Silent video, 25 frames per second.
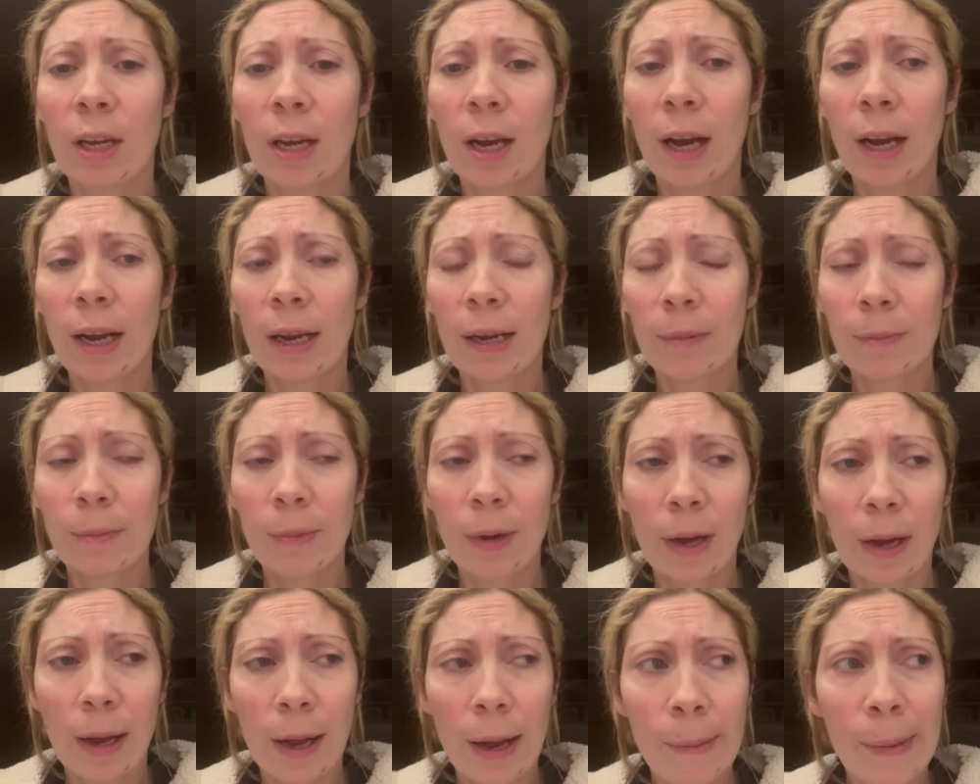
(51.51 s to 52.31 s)

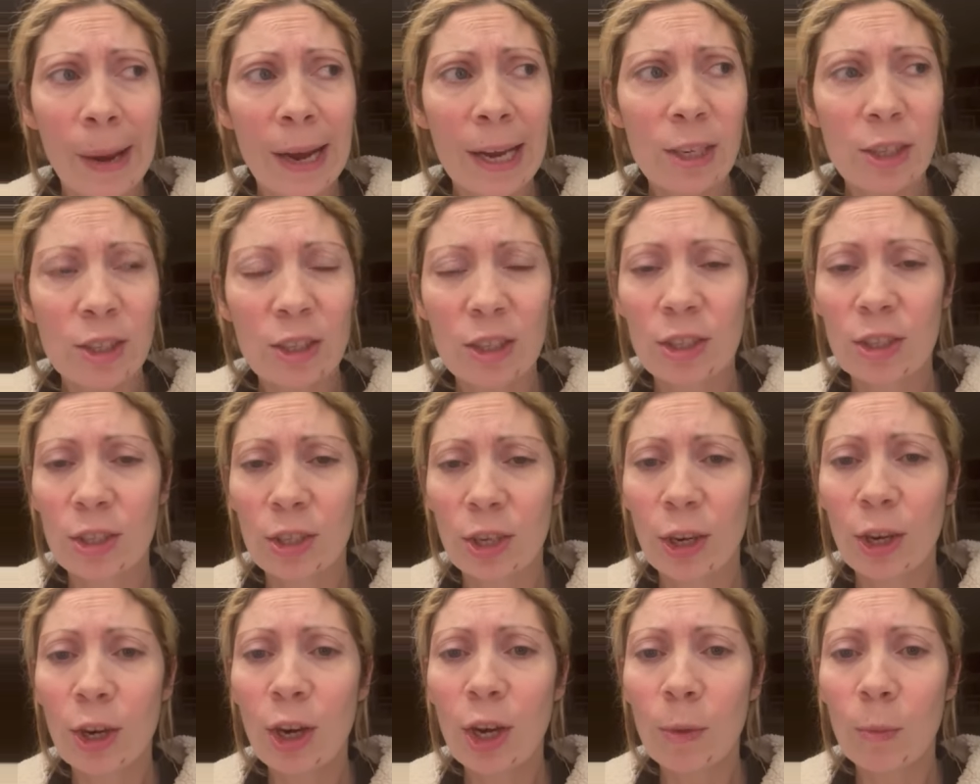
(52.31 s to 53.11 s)
I might just
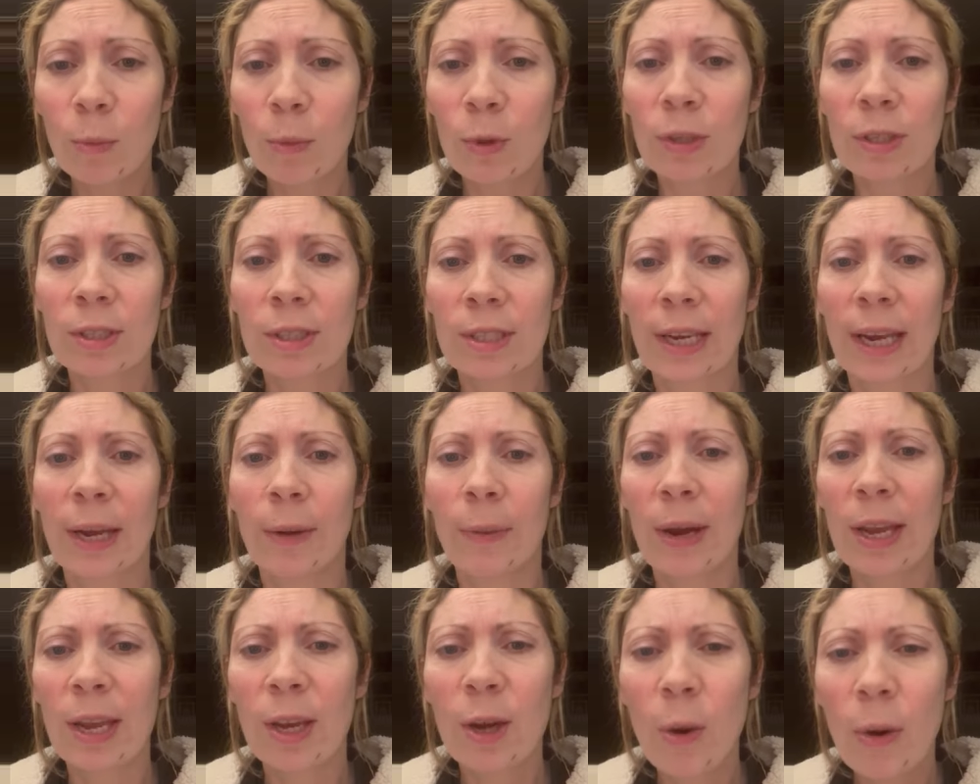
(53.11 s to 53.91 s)
turn up one day.
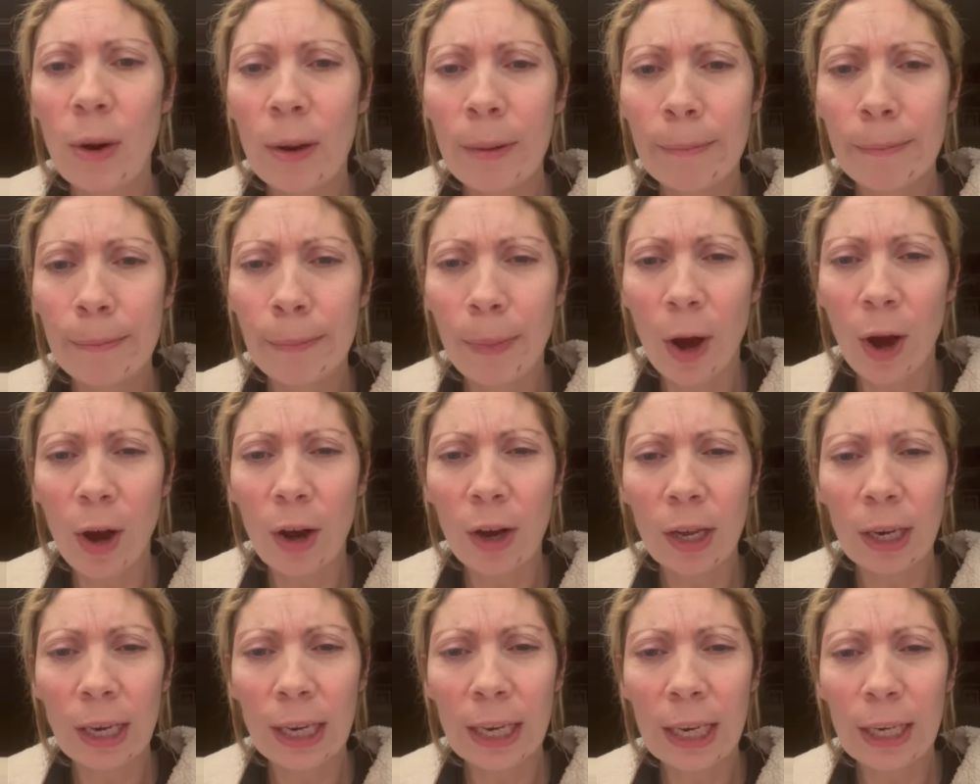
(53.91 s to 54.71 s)
Where are you going?
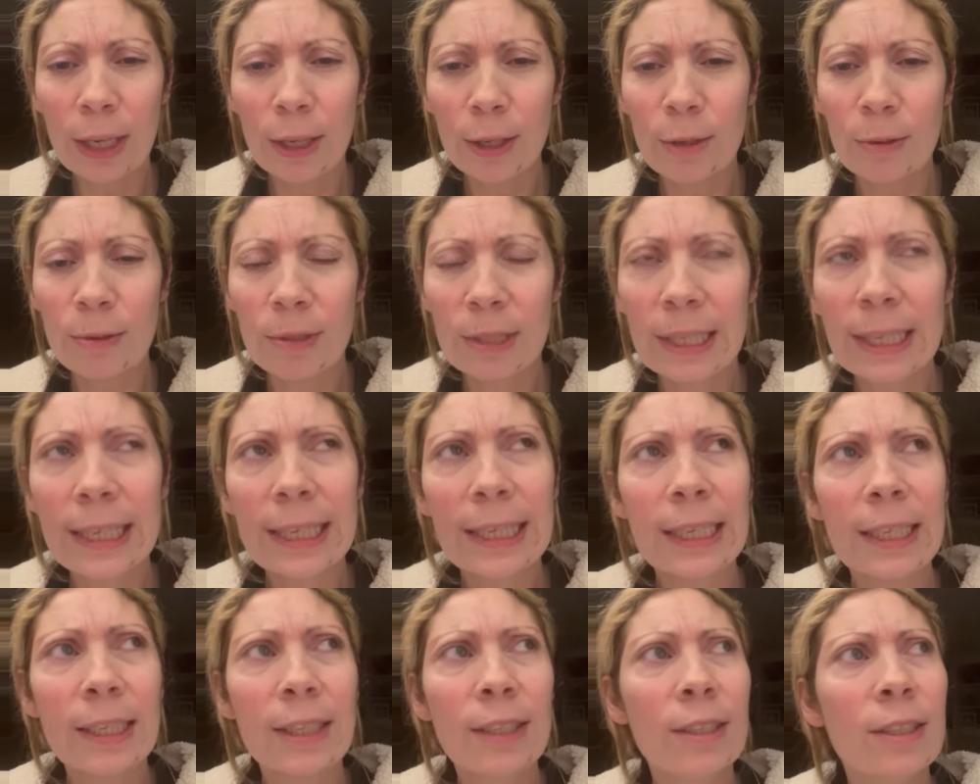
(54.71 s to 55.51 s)
Bali, New
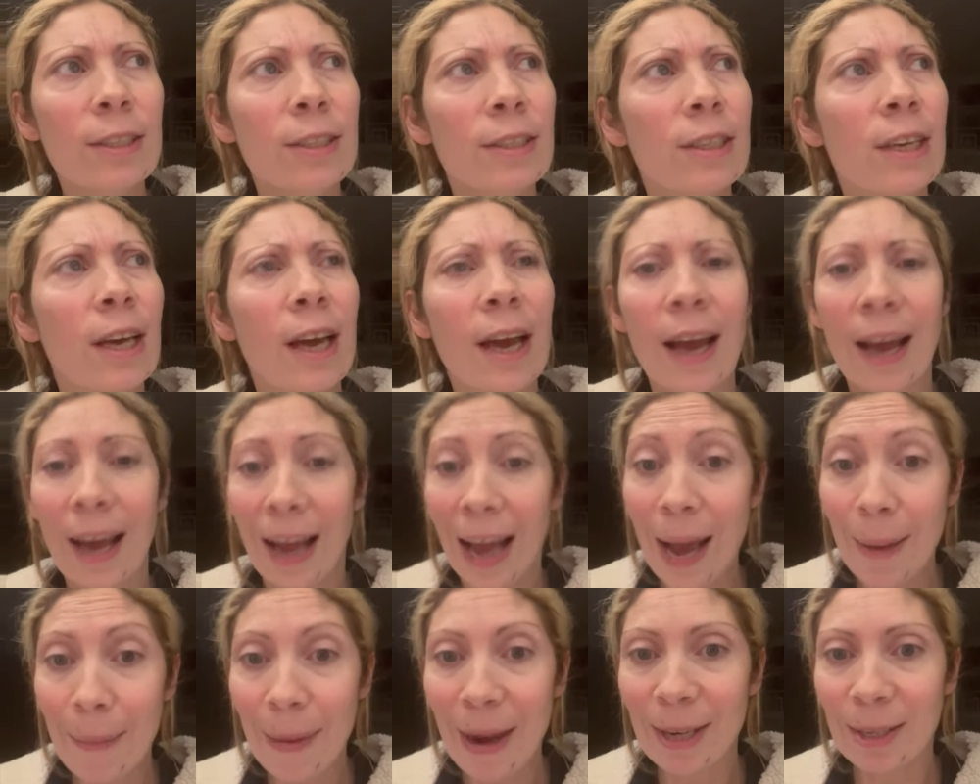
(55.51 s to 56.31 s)
Zealand?
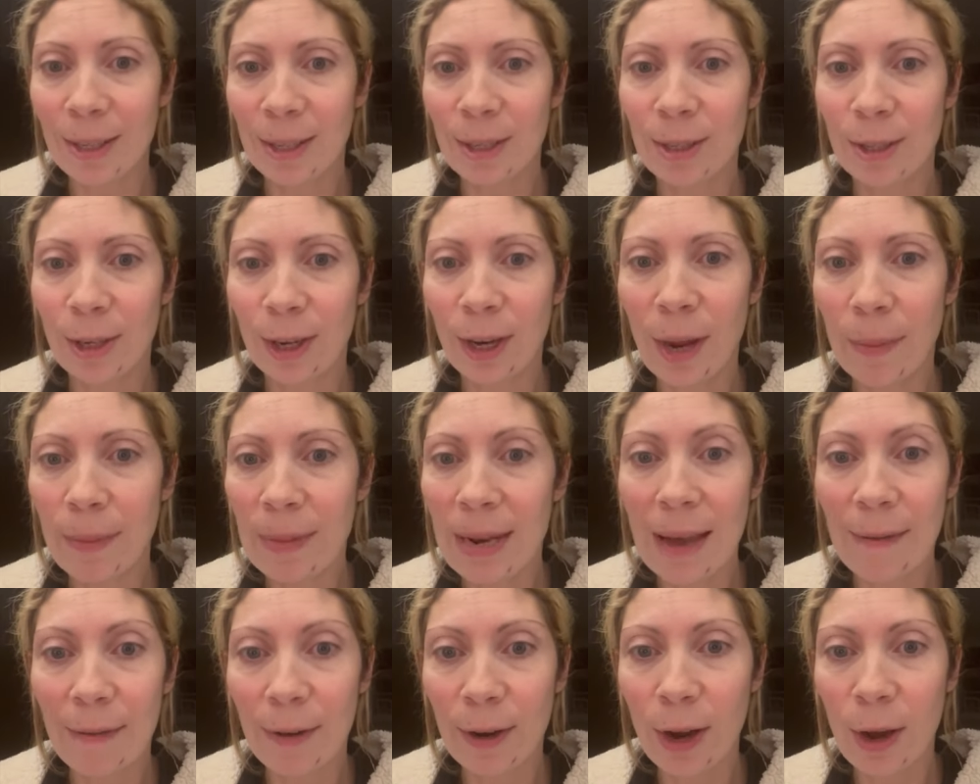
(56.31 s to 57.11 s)
I might just turn up, you
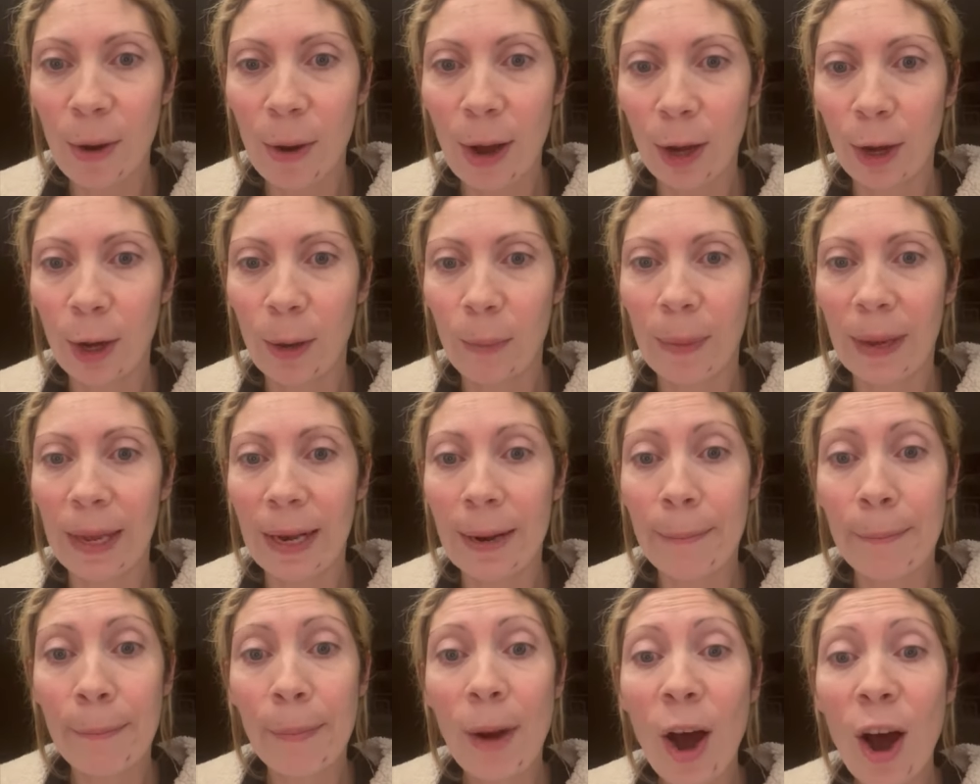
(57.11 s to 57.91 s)
never know. I could be in
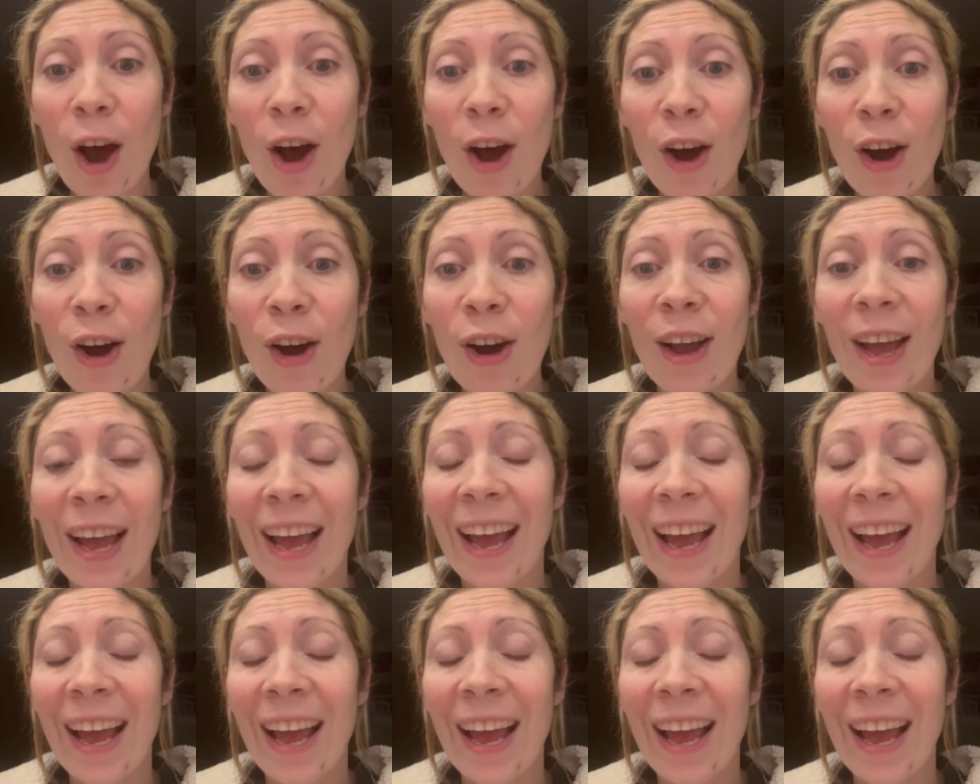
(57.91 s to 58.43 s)
a bar